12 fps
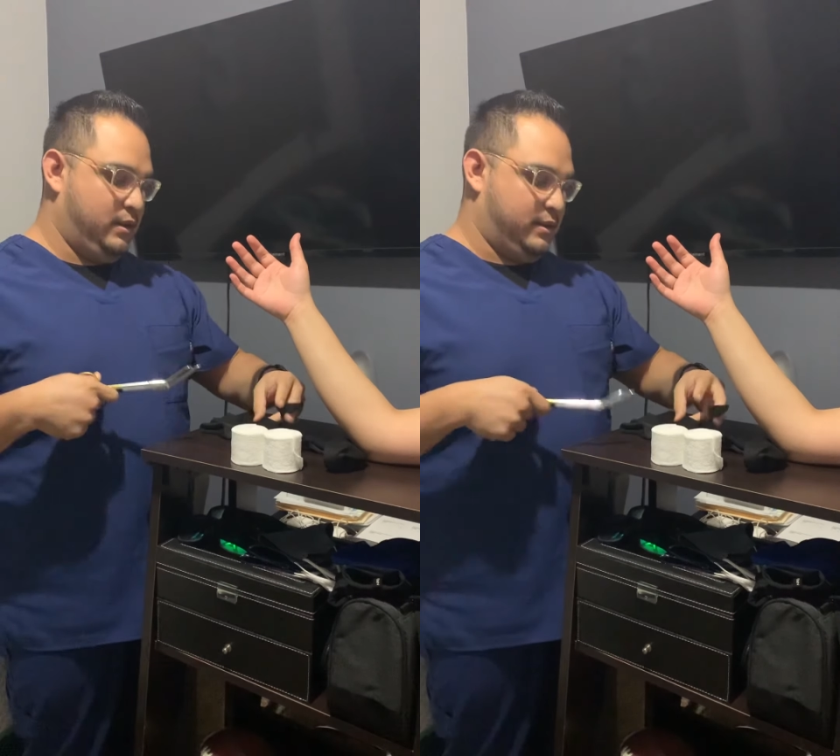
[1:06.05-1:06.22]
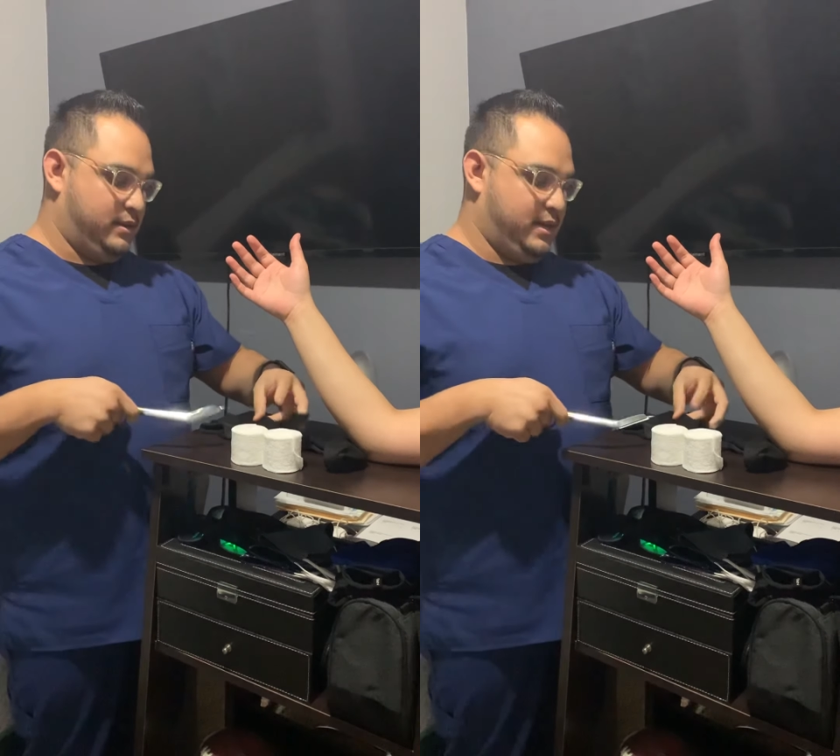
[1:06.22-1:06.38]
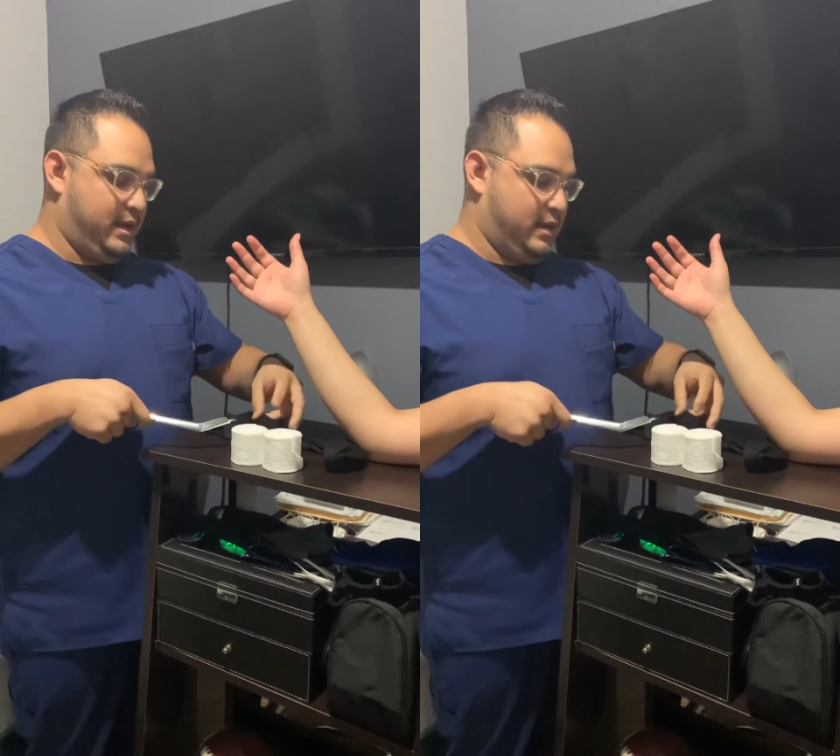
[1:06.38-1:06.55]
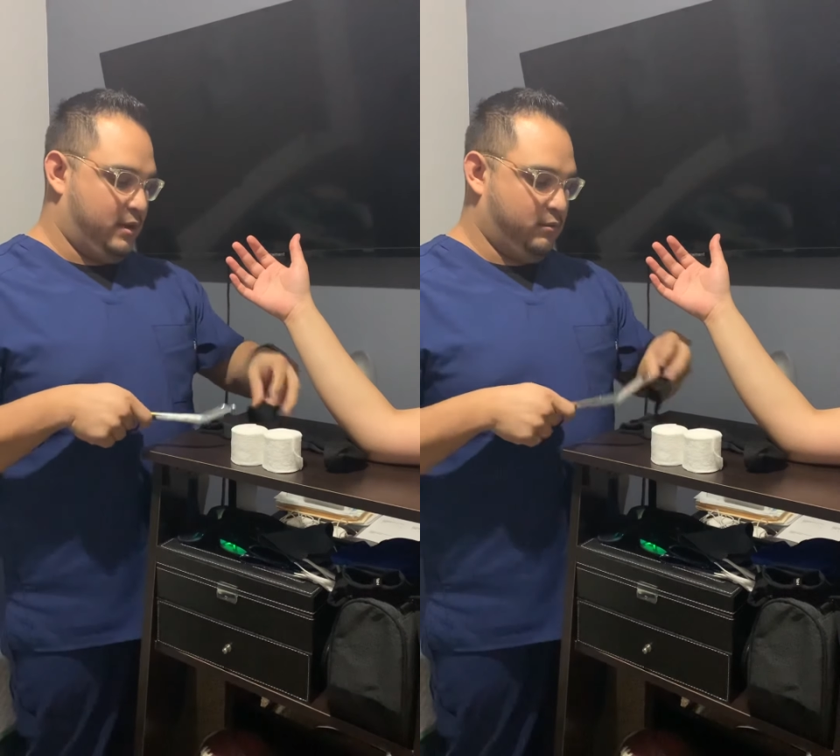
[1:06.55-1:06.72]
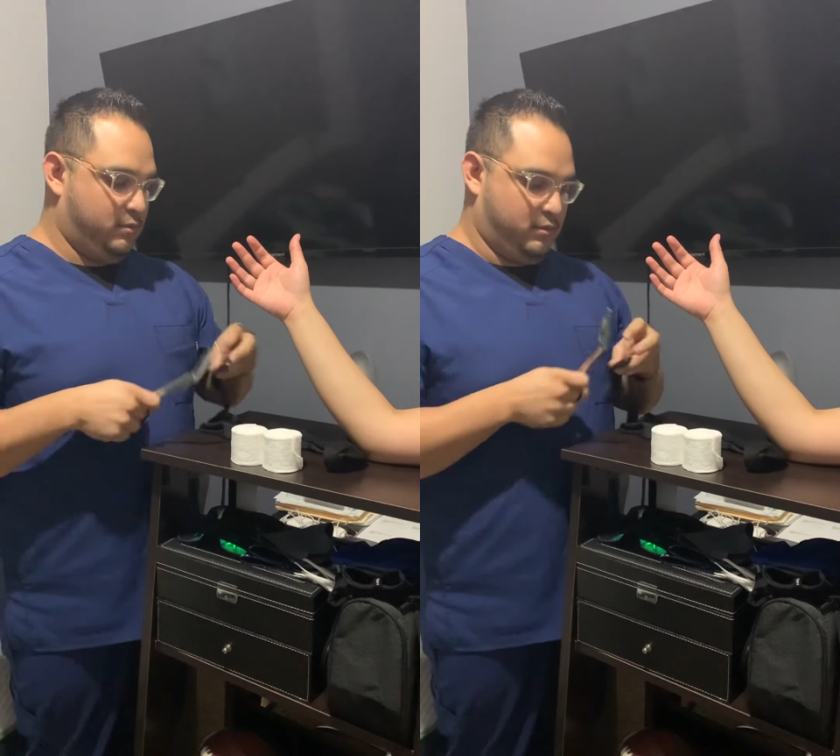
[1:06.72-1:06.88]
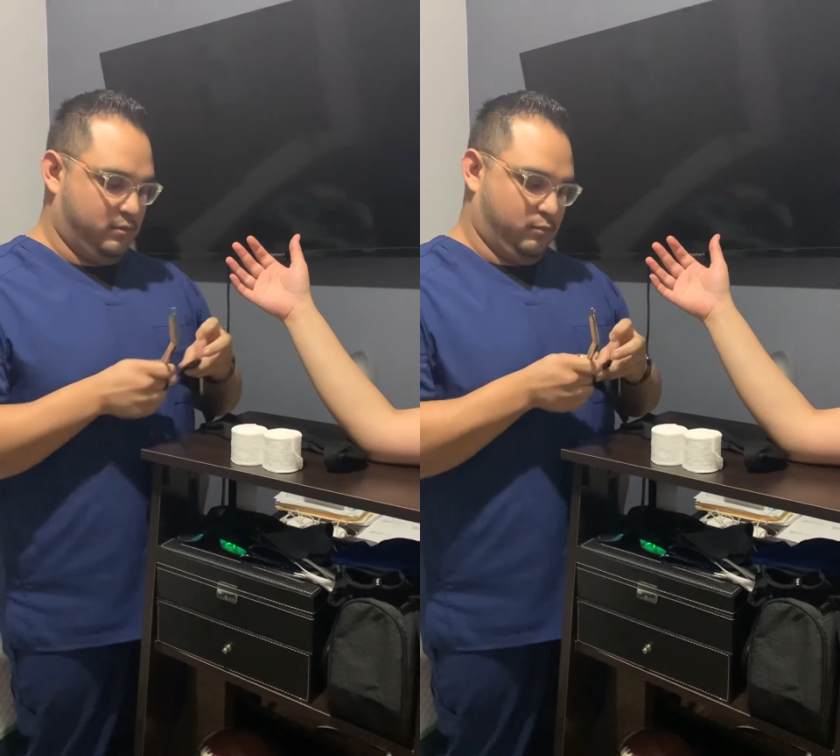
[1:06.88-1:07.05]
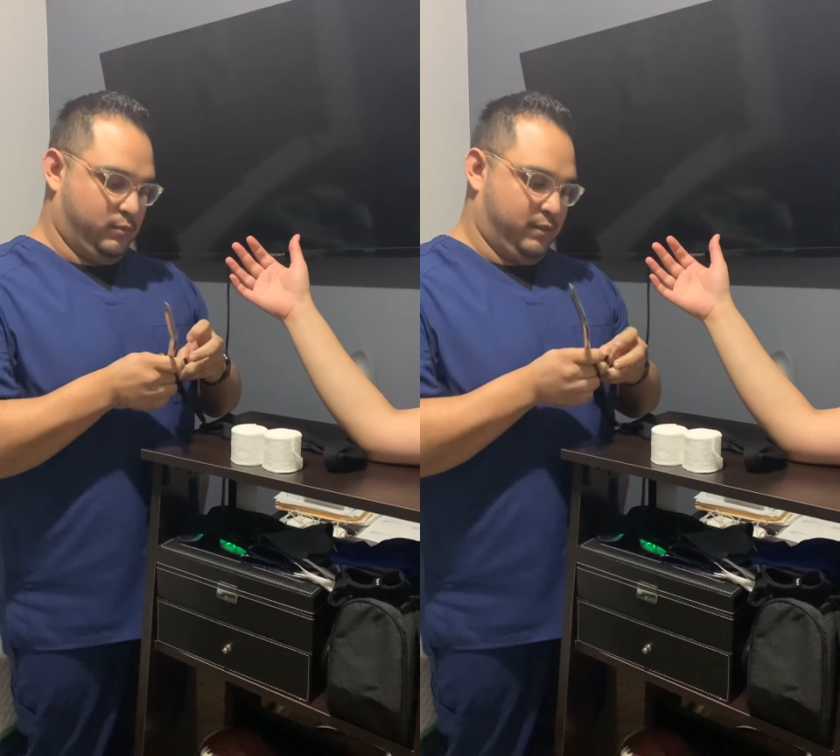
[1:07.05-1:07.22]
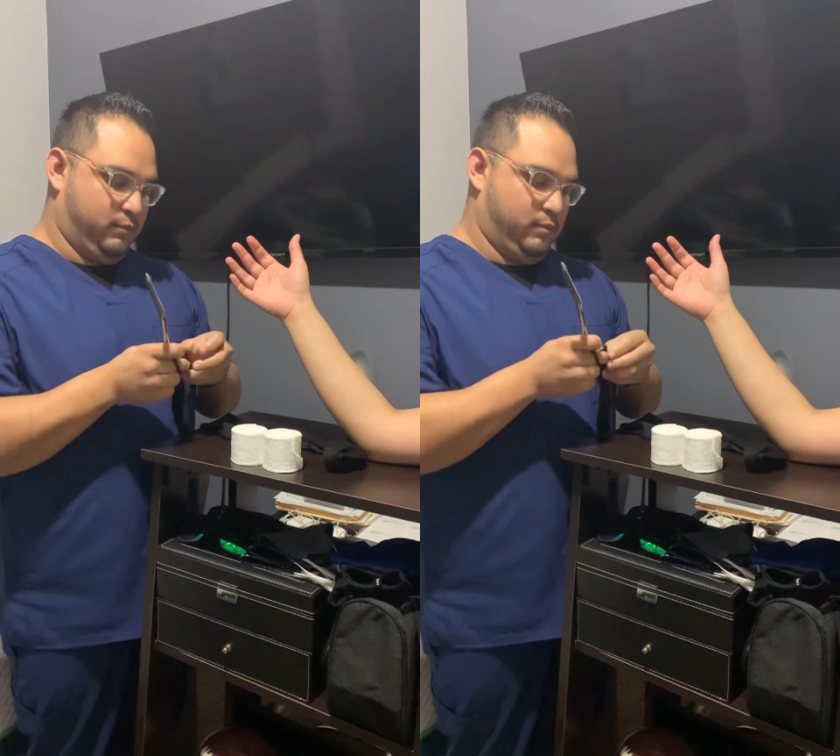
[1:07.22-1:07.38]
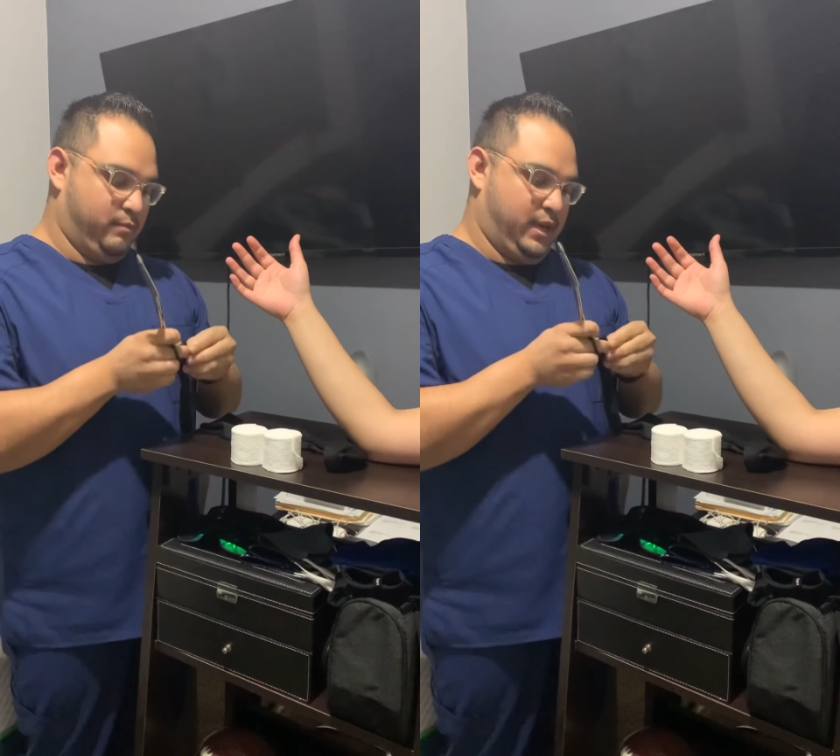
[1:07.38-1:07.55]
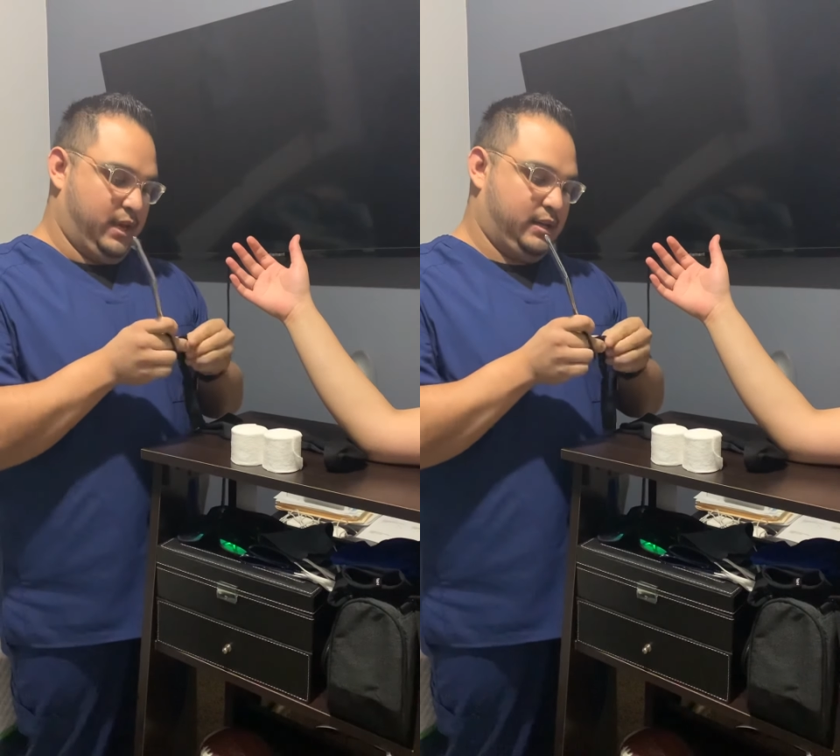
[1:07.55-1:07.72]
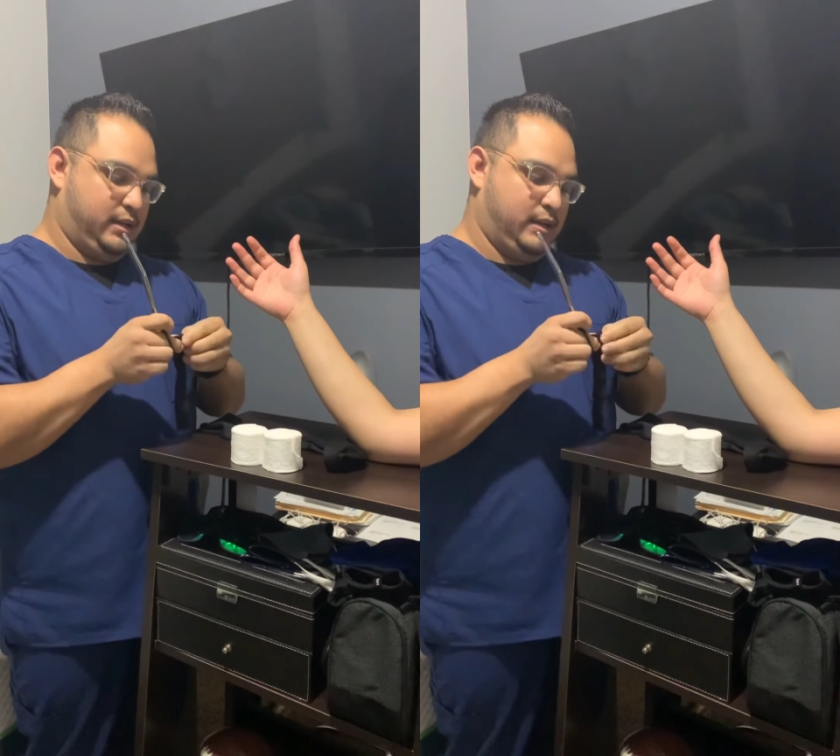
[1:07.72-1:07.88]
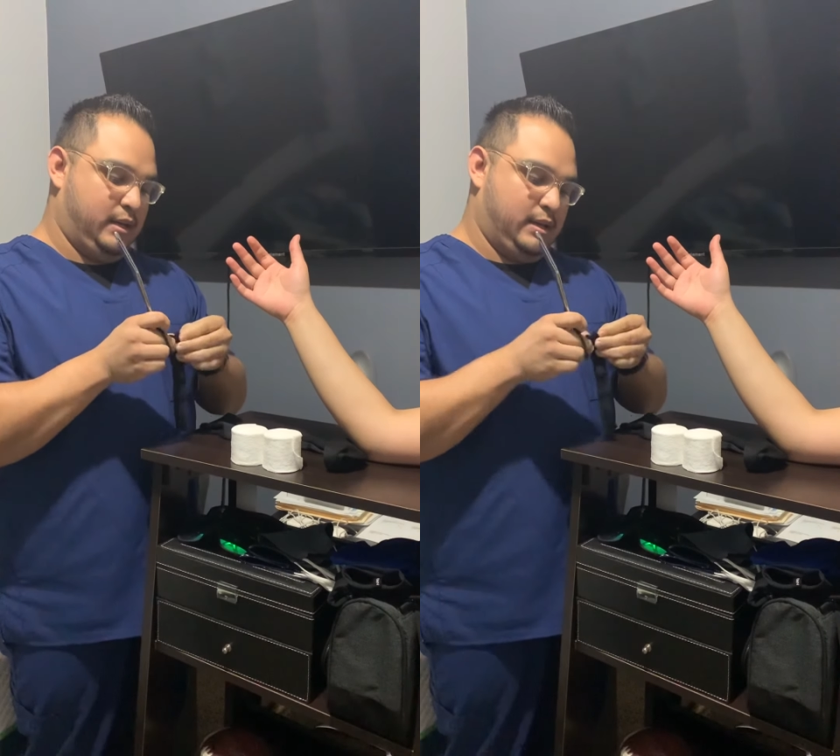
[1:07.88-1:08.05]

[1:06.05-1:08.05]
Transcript: Now we will make